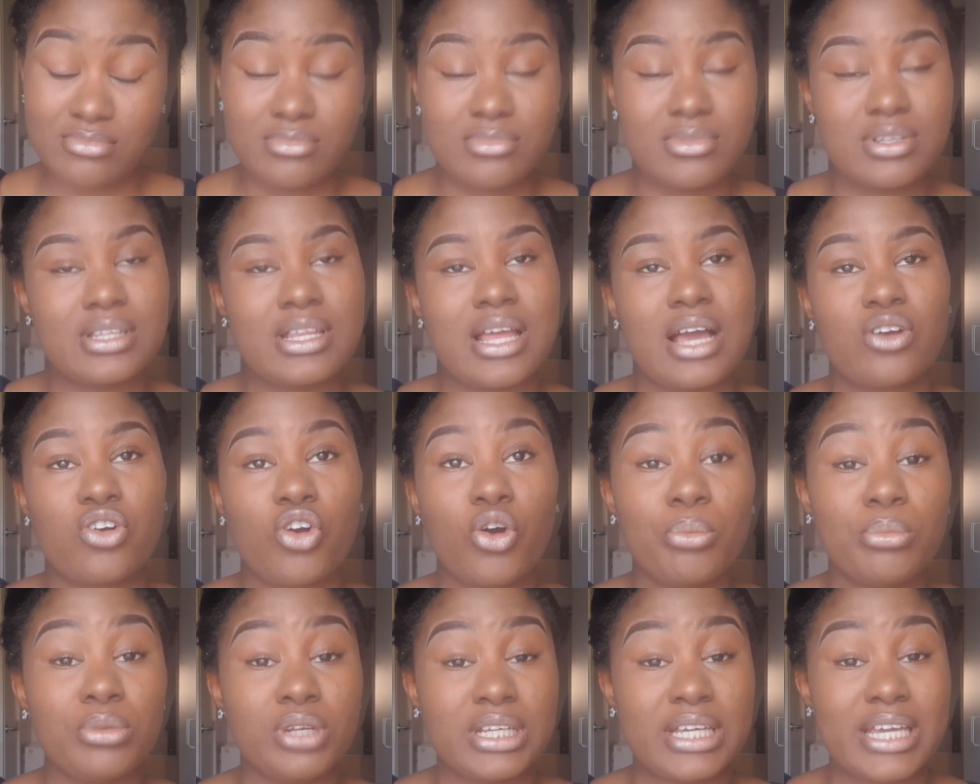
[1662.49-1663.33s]
that
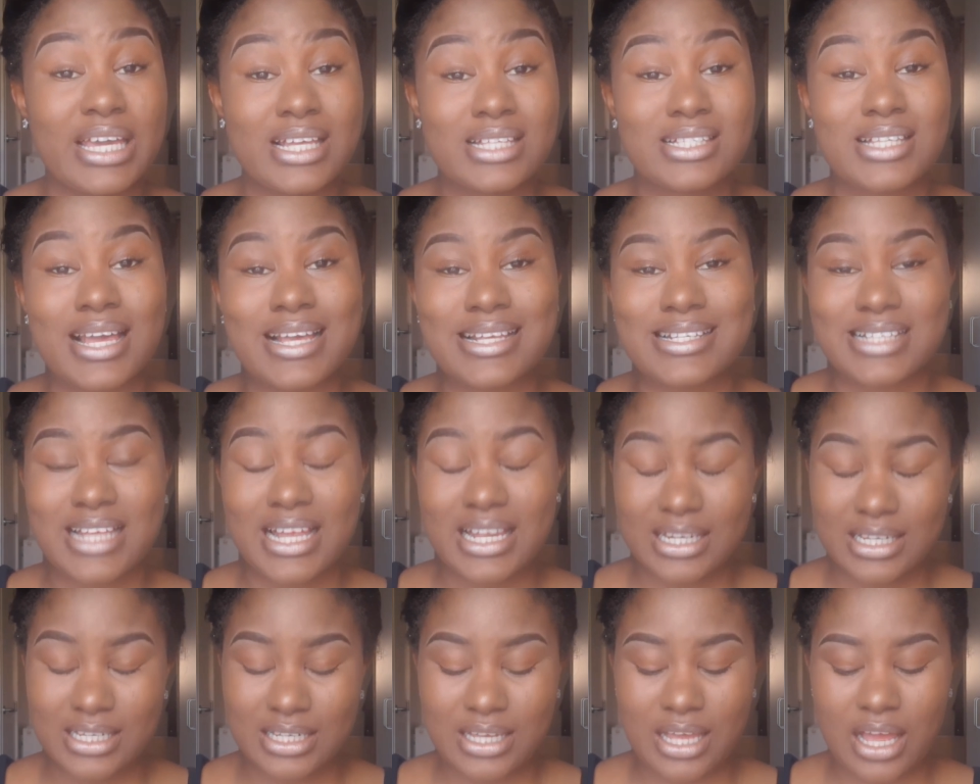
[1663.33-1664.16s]
communicates
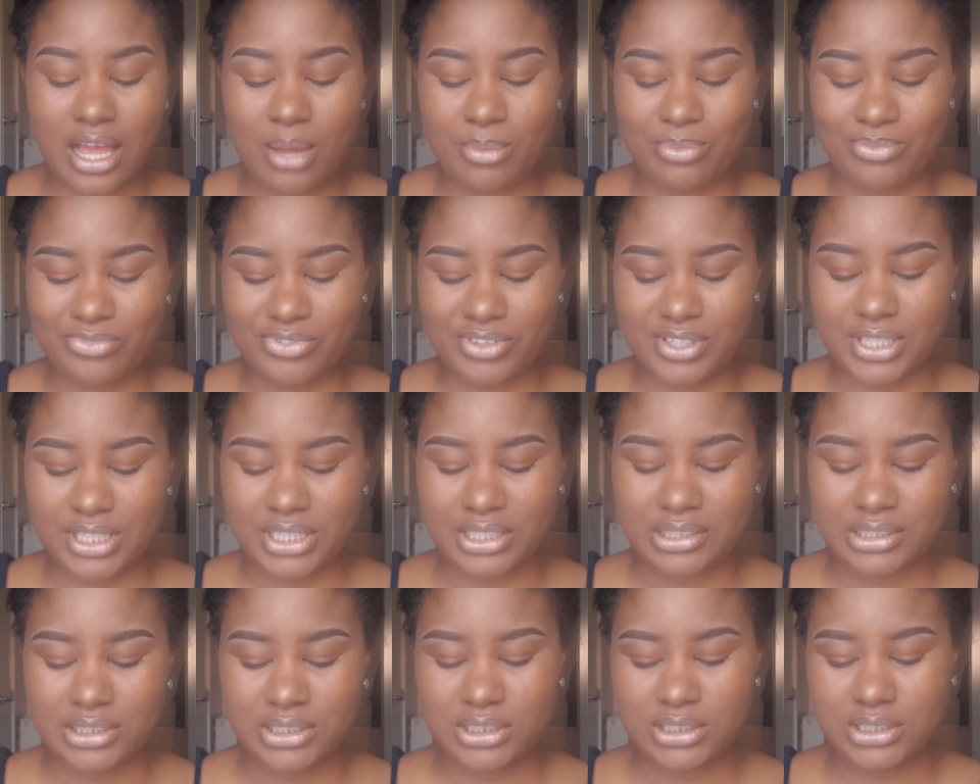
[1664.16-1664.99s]
exactly how I'm
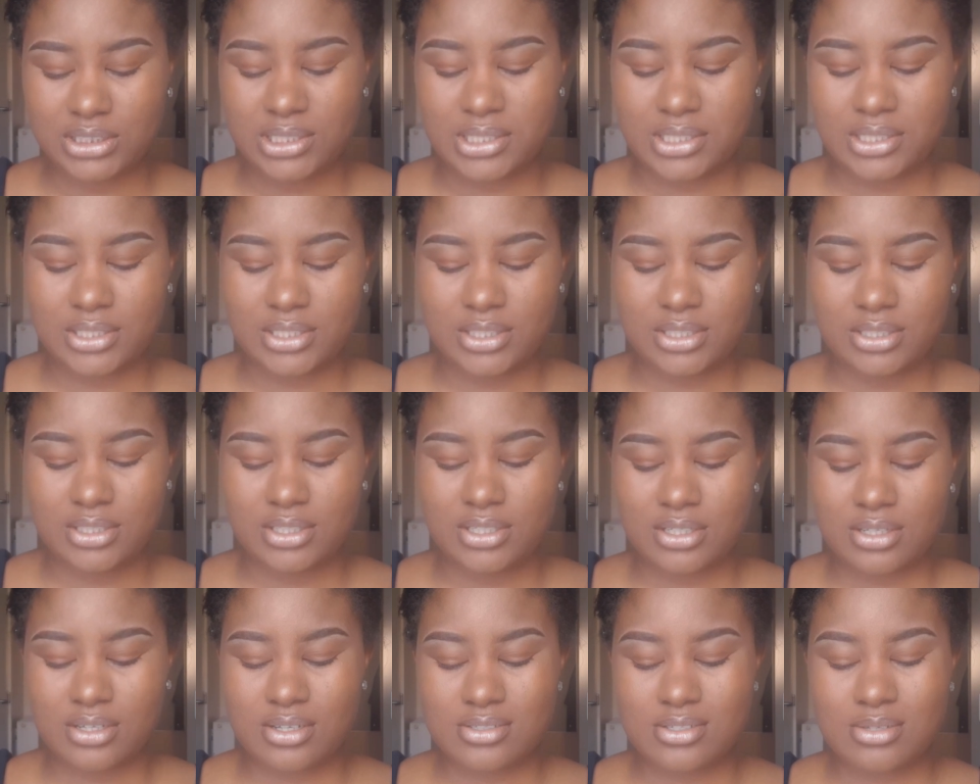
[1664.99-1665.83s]
feeling.
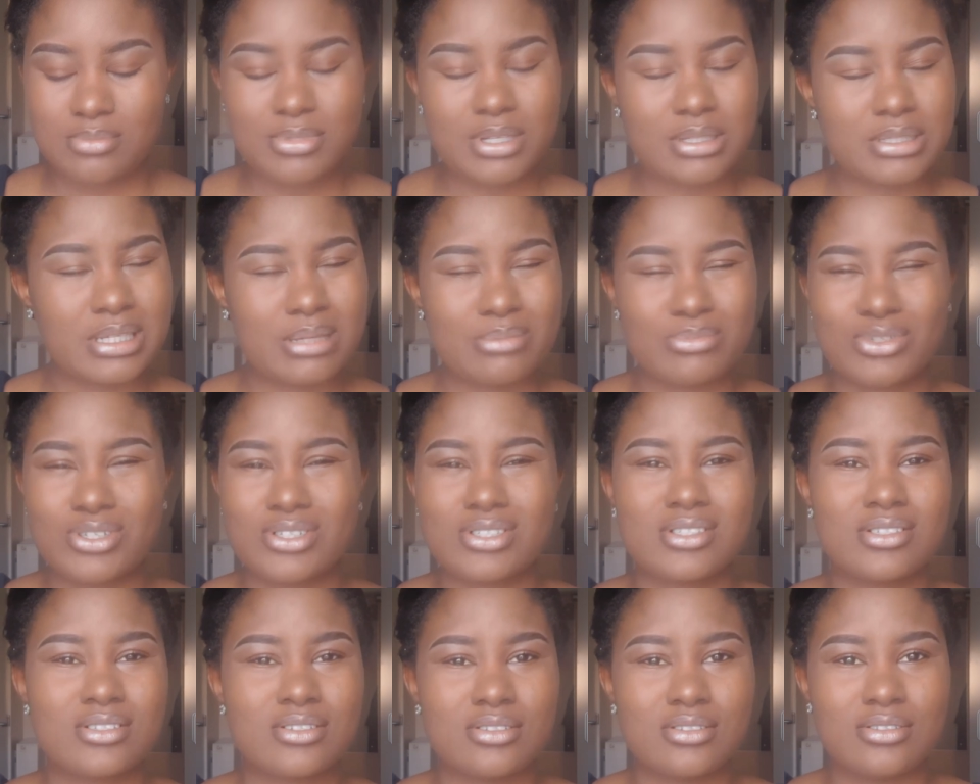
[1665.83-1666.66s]
Because sometimes I'm
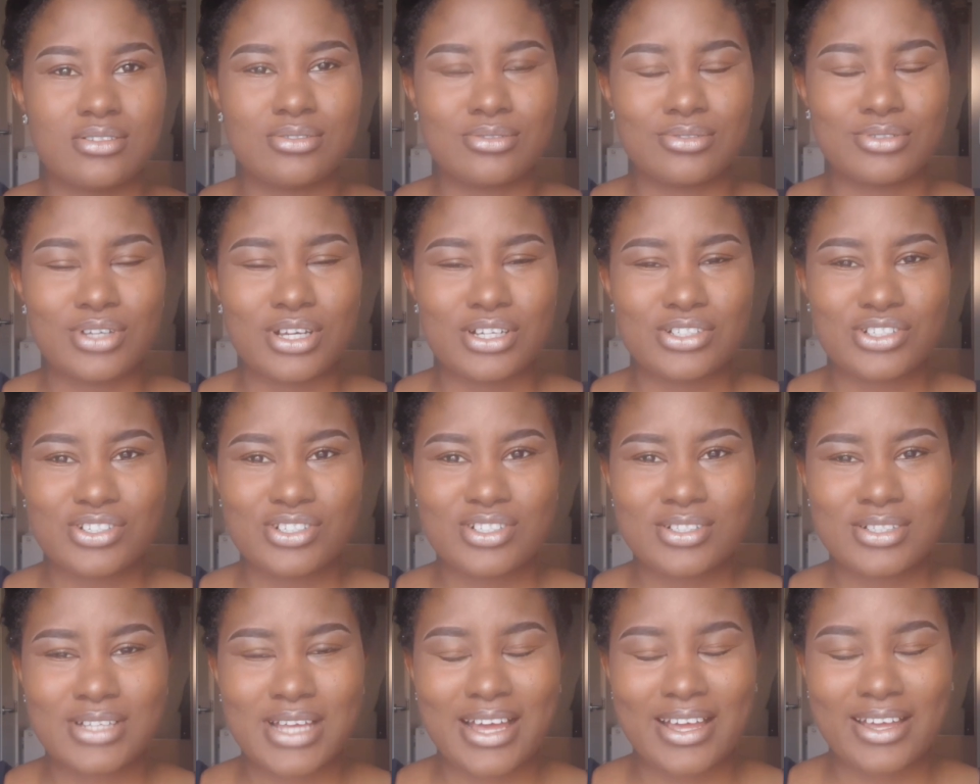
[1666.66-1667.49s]
just, you know, you're
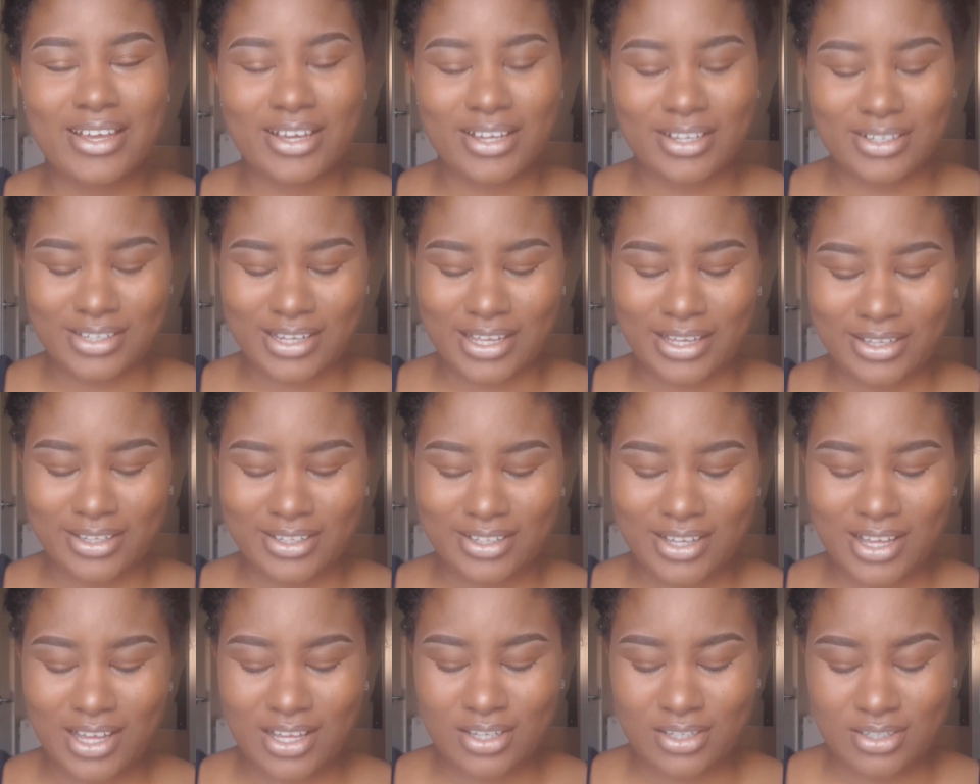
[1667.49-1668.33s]
just tired,
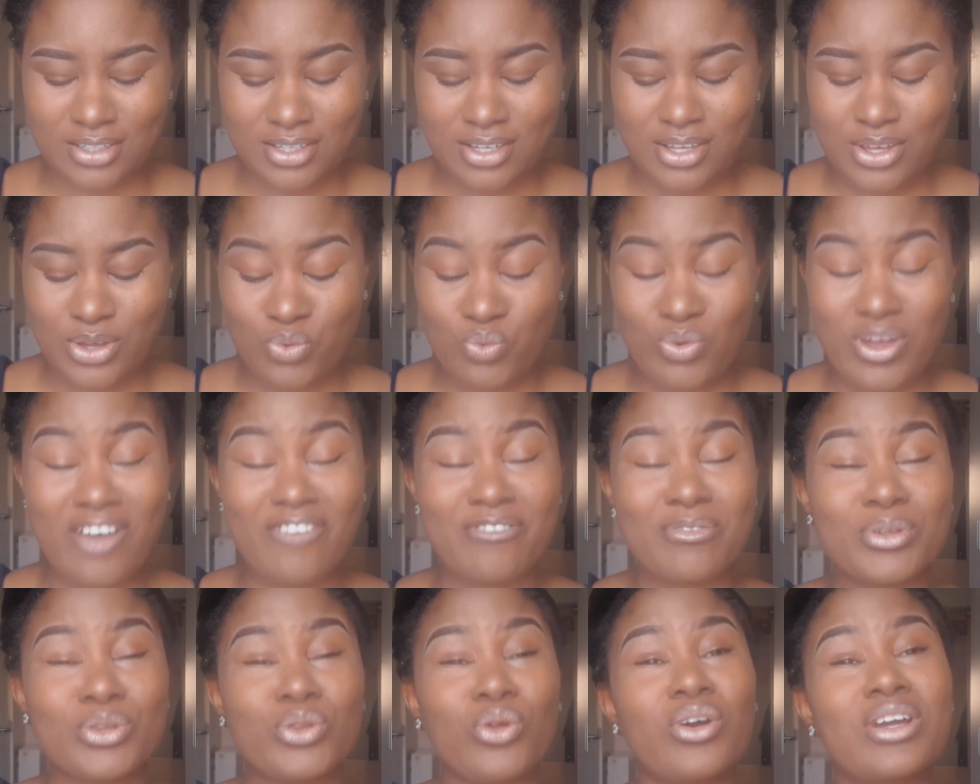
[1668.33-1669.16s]
like, we have
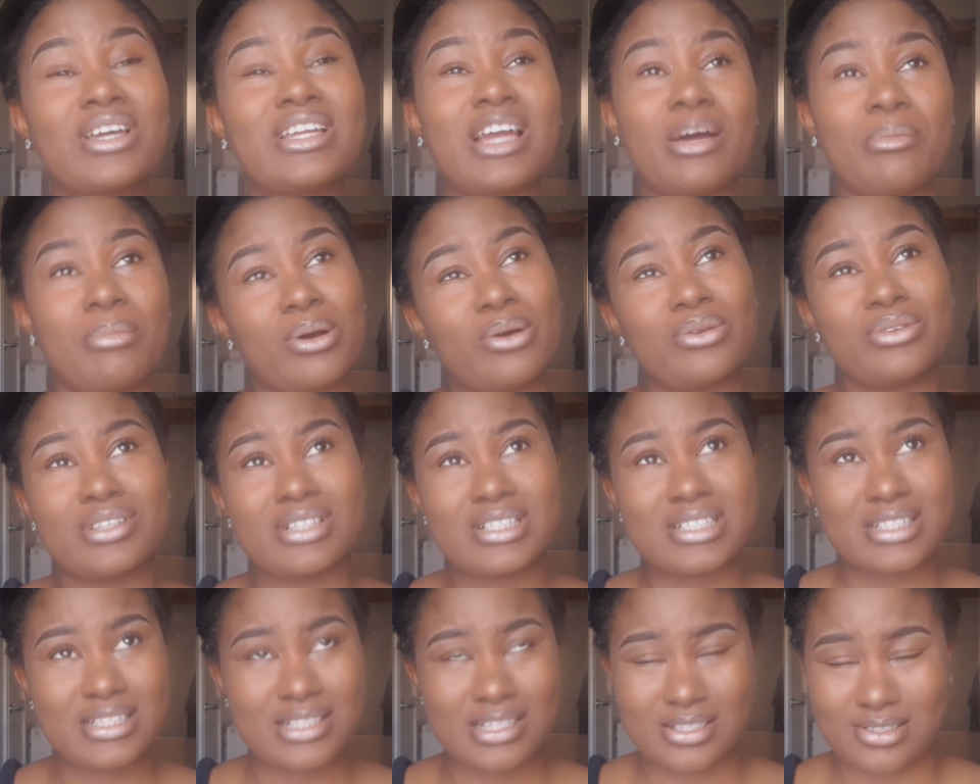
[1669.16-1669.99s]
been talking about
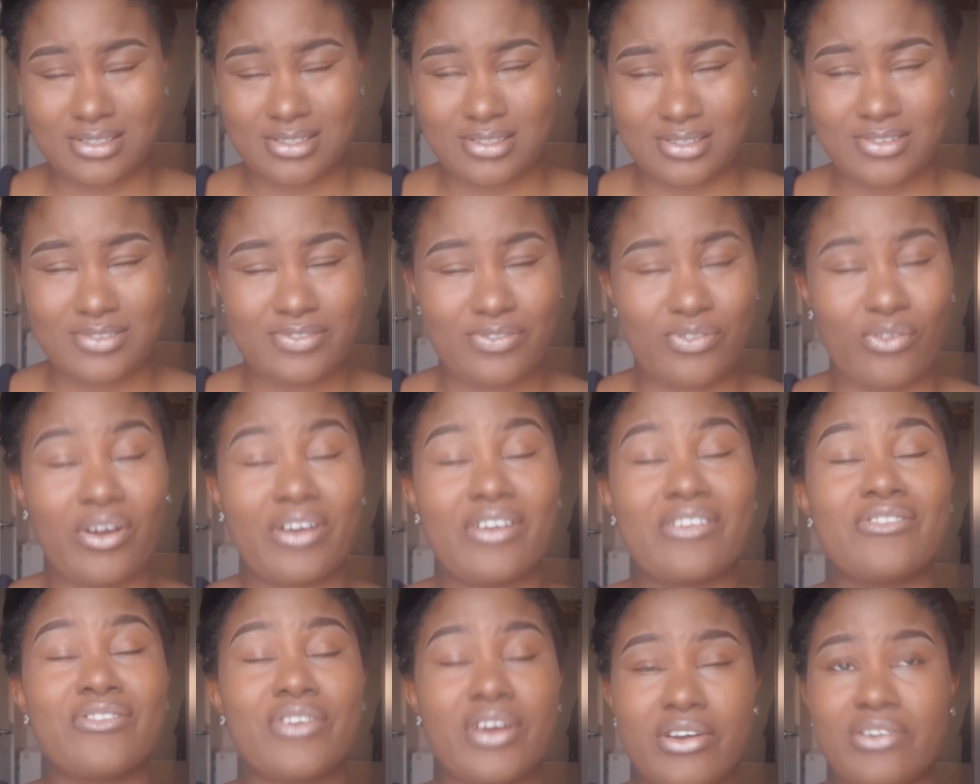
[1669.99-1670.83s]
these things for
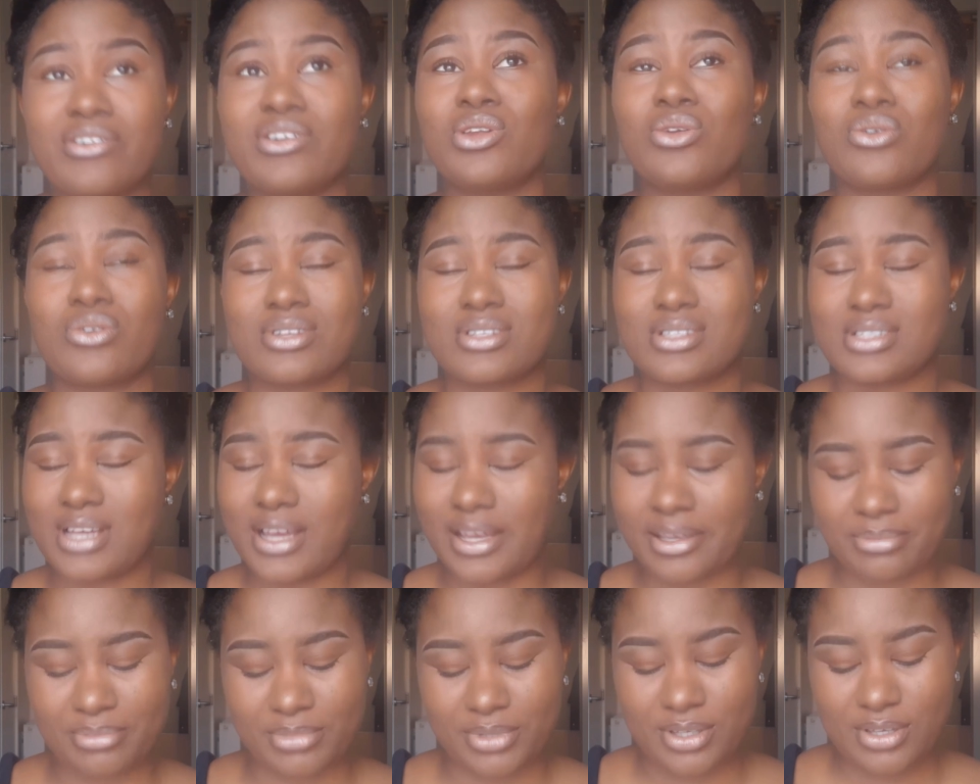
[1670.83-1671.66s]
a very long
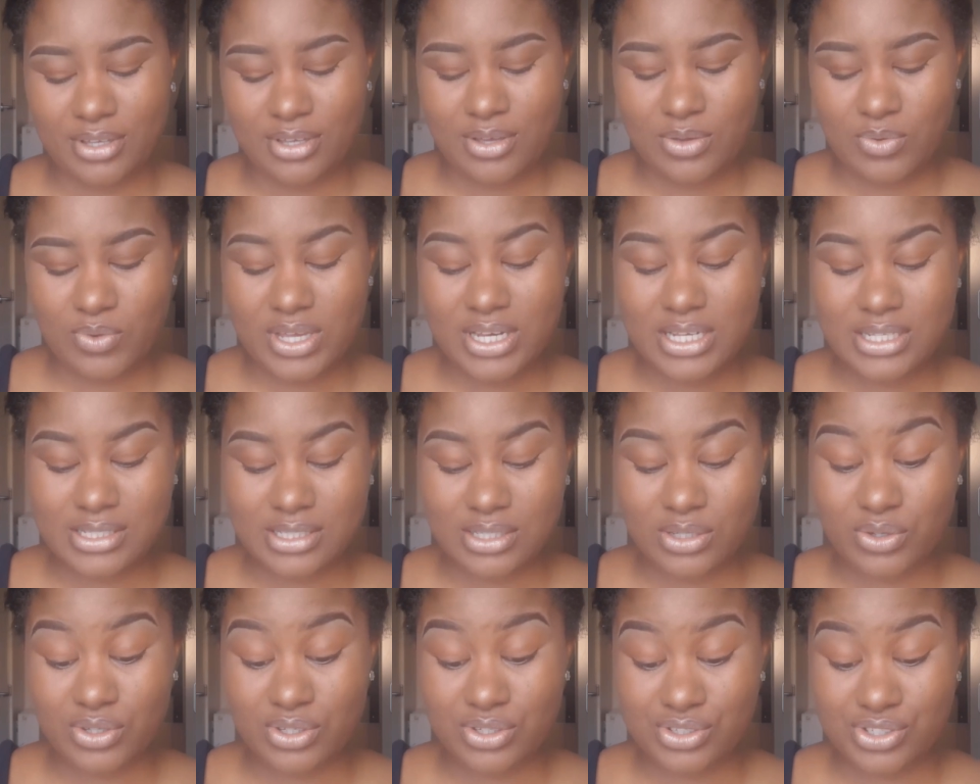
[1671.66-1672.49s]
time. When is
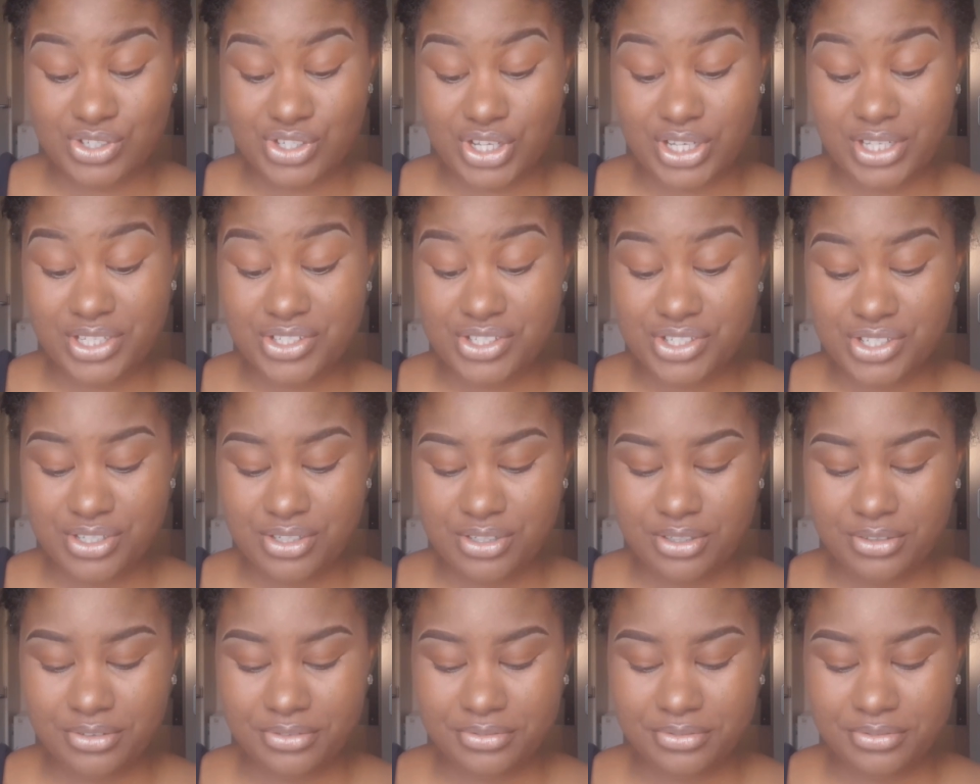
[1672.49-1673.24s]
it going to change?